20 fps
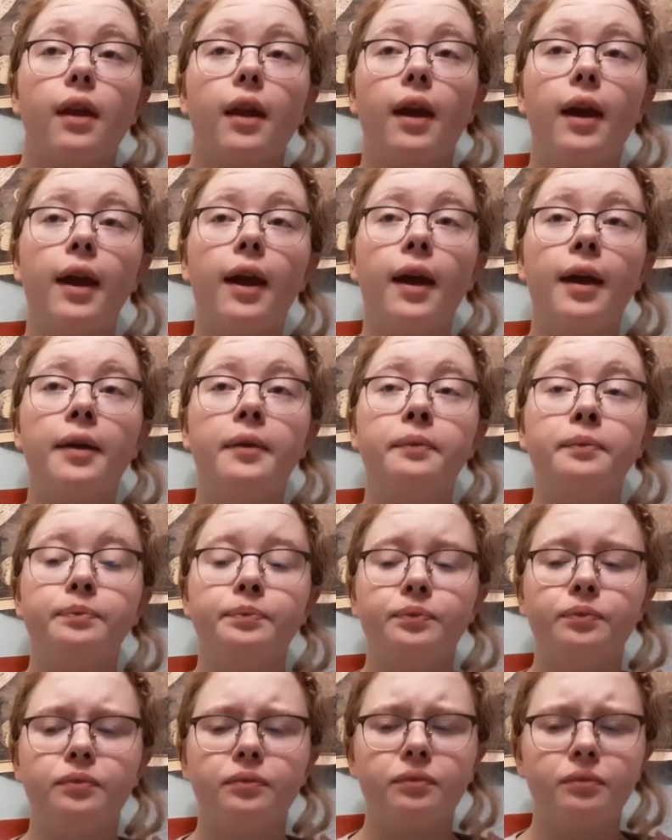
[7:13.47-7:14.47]
Now
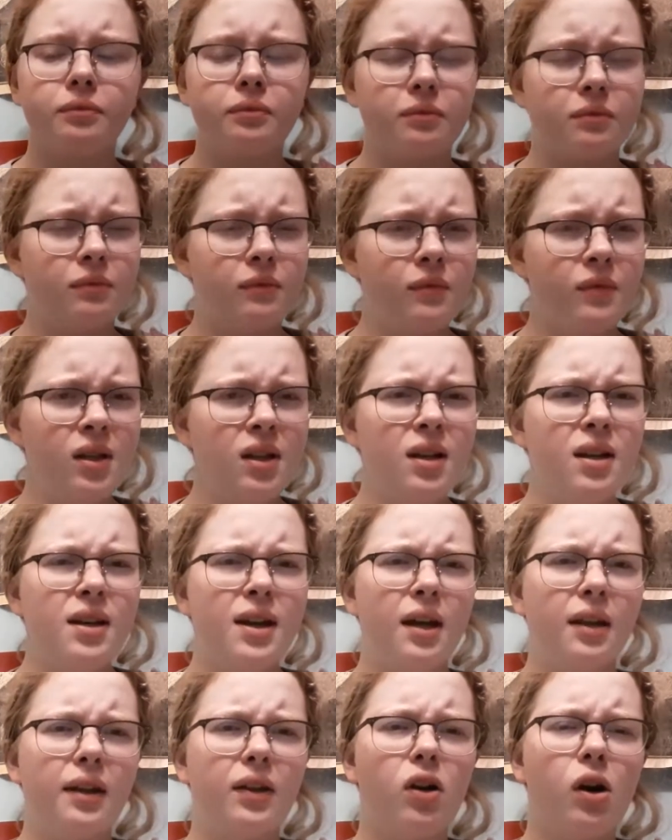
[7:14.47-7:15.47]

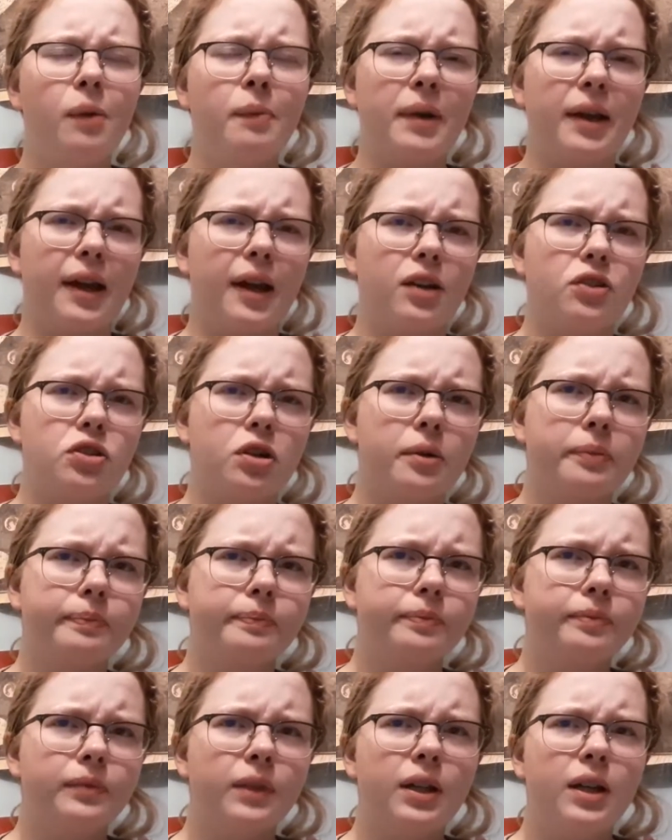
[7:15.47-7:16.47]
they call me Ketchup.
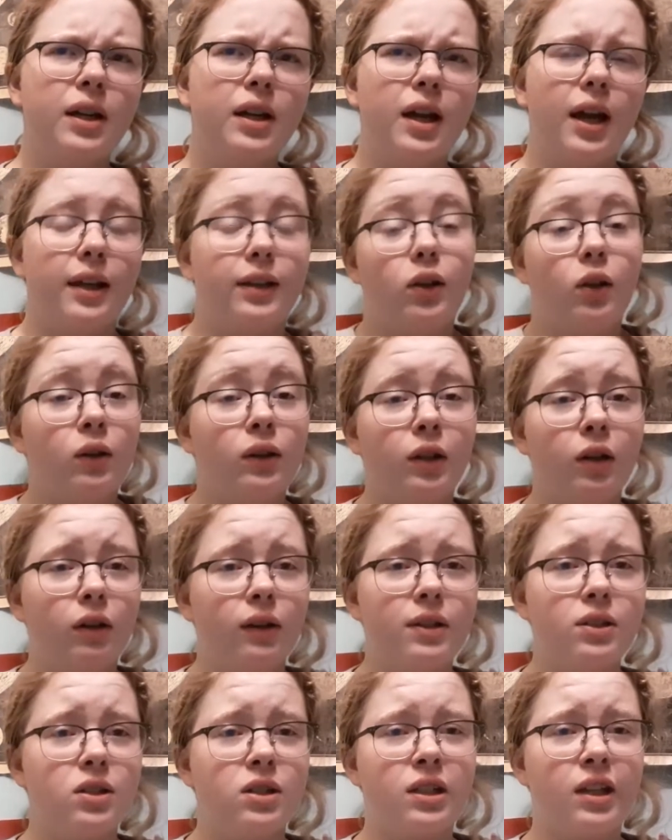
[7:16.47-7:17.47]
And they'll
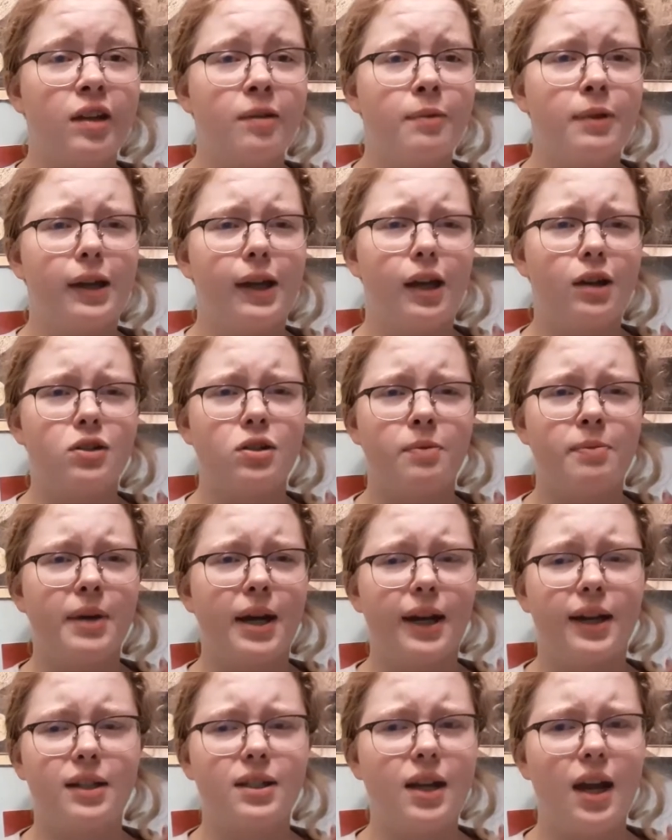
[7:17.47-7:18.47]
literally just give me ketchup
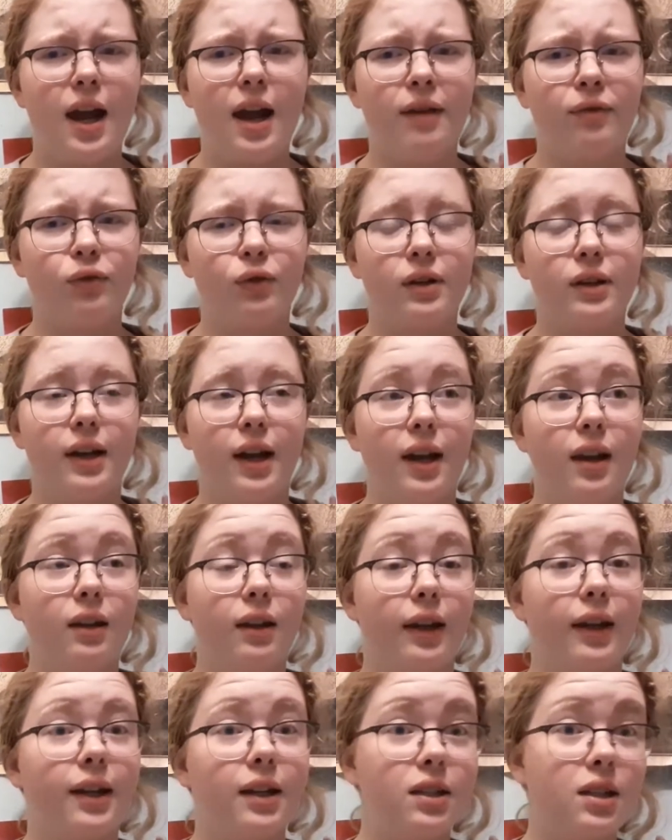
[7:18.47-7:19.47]
packets every day.
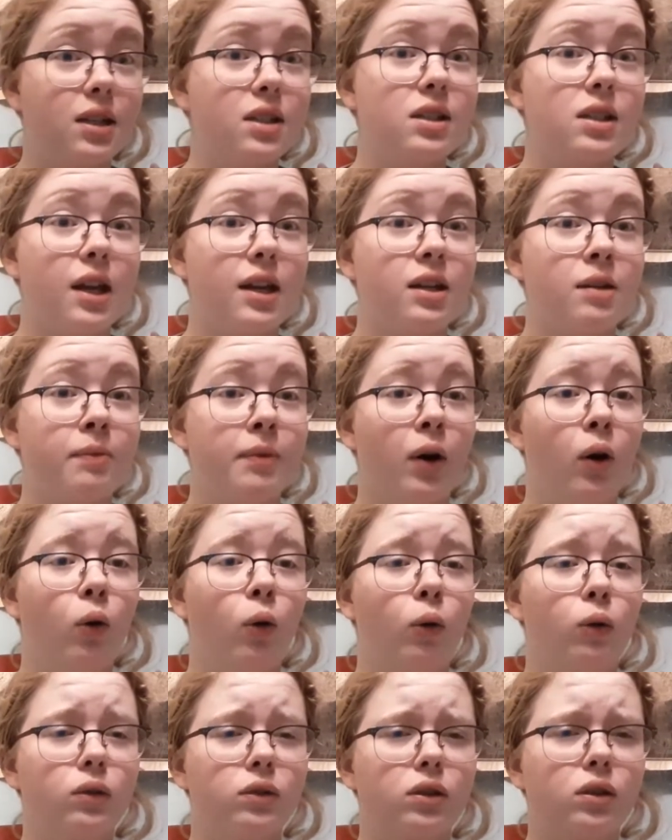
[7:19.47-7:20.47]
Like, it's a sight to
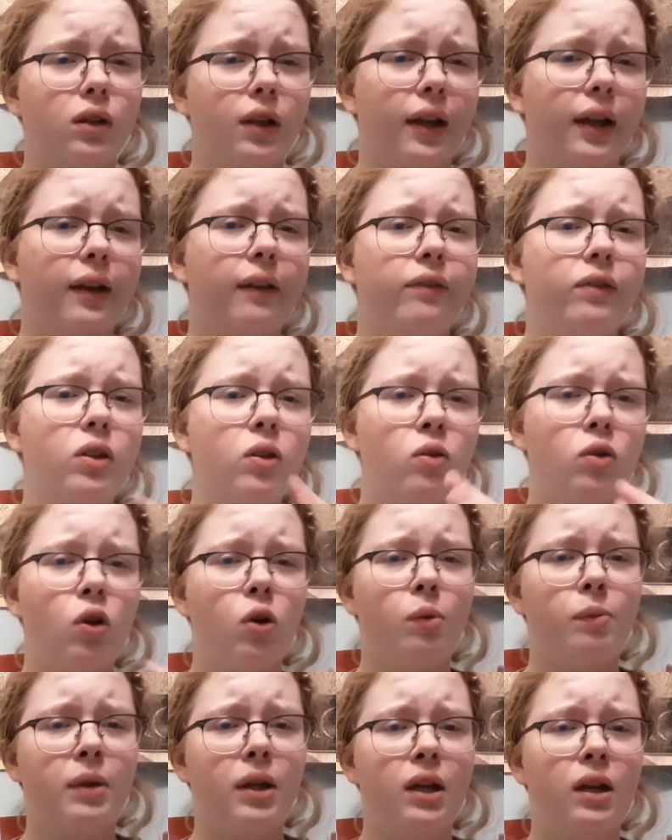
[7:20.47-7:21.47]
behold. So, like, if you know
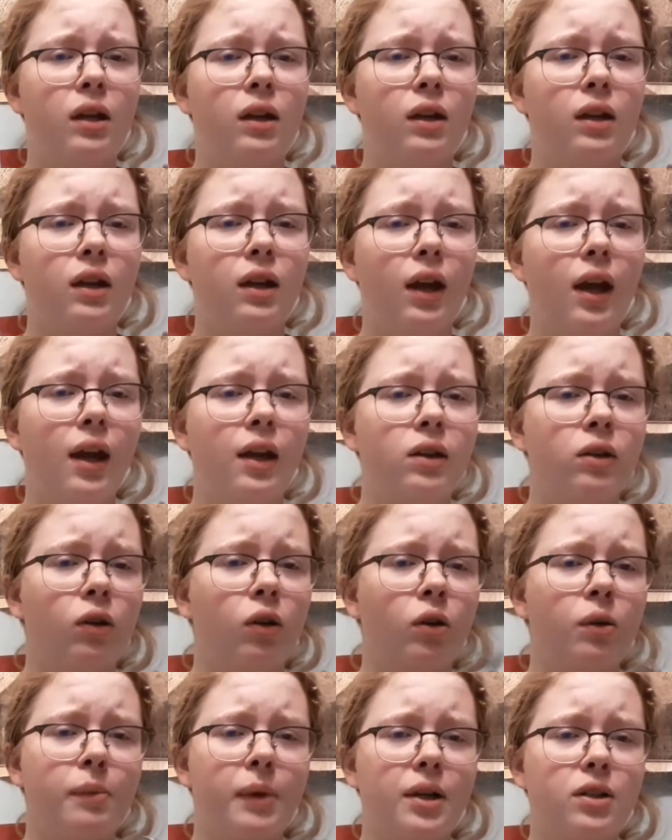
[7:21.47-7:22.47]
me and you go
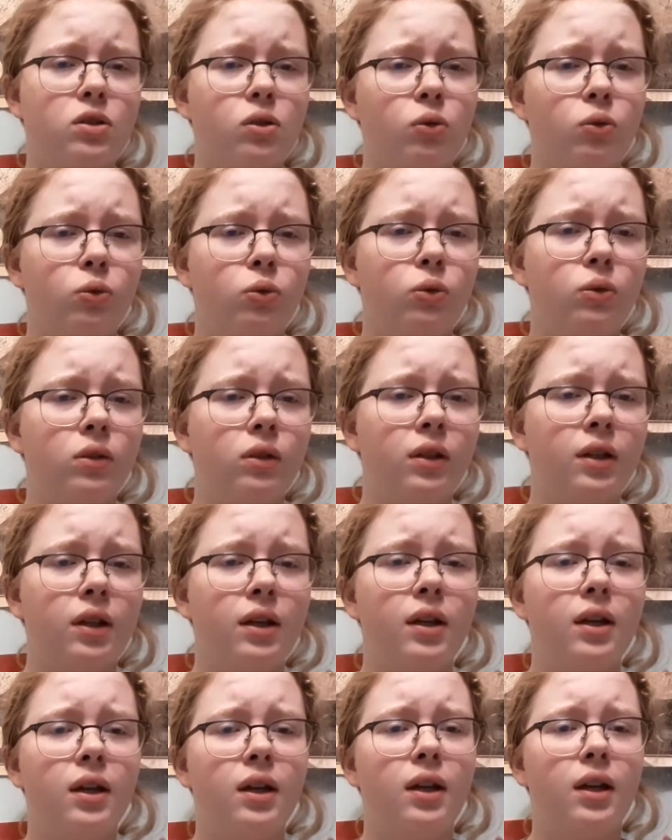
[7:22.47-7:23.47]
to my school
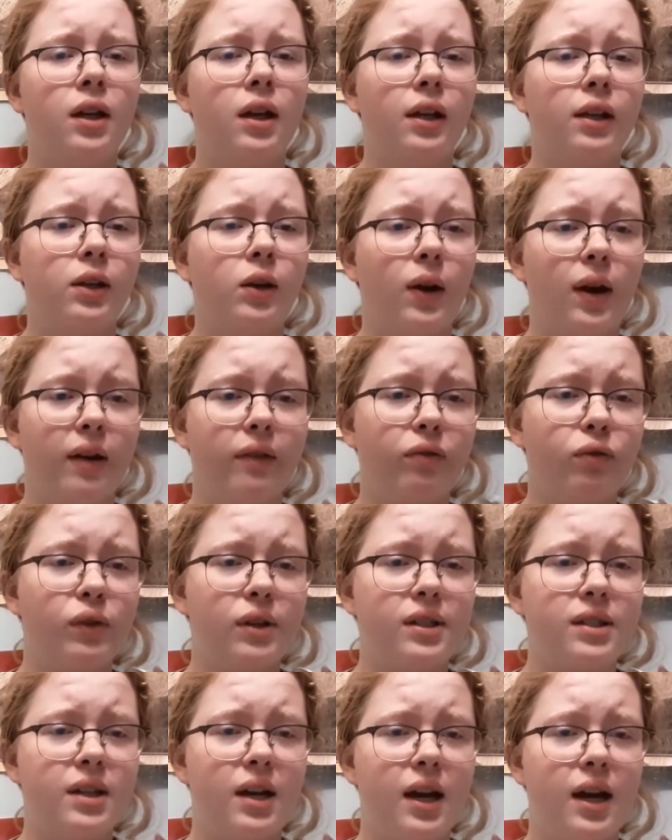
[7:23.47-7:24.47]
and you have free
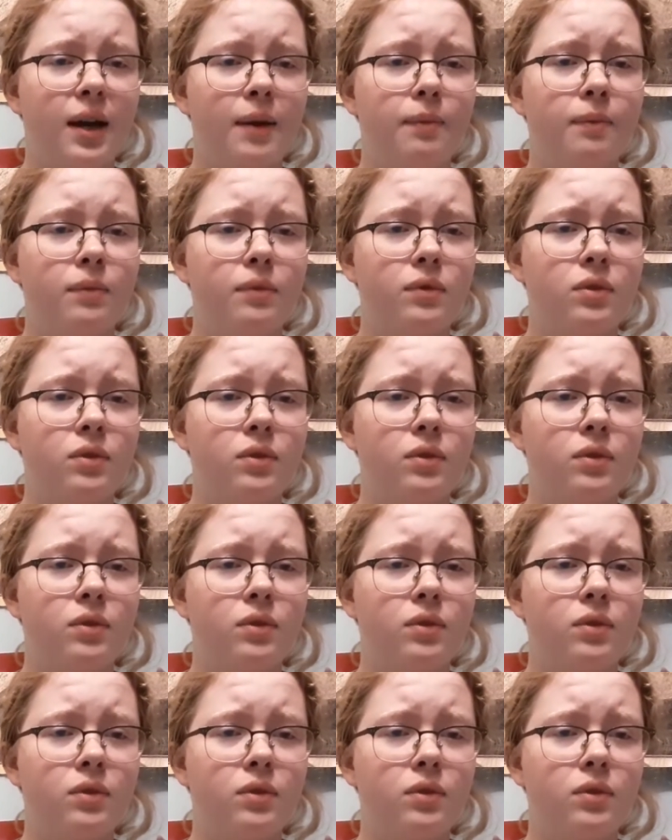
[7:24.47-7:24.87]
time